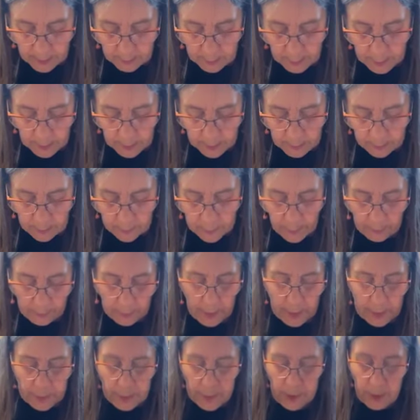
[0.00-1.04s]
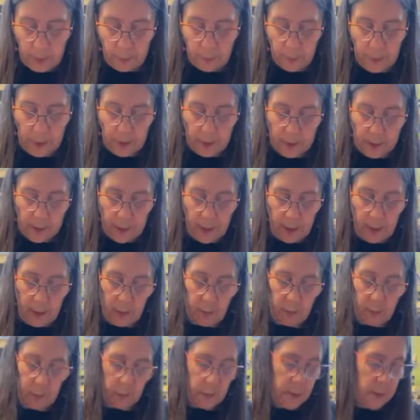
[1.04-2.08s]
I'm gonna tape these
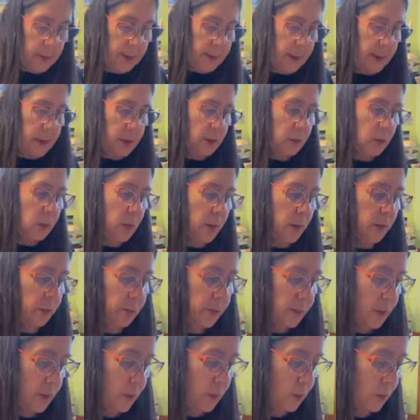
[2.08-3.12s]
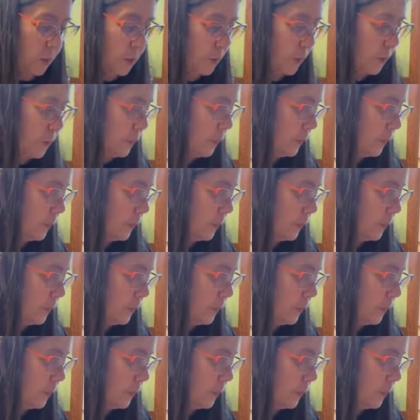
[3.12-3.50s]
down because they just want to blow.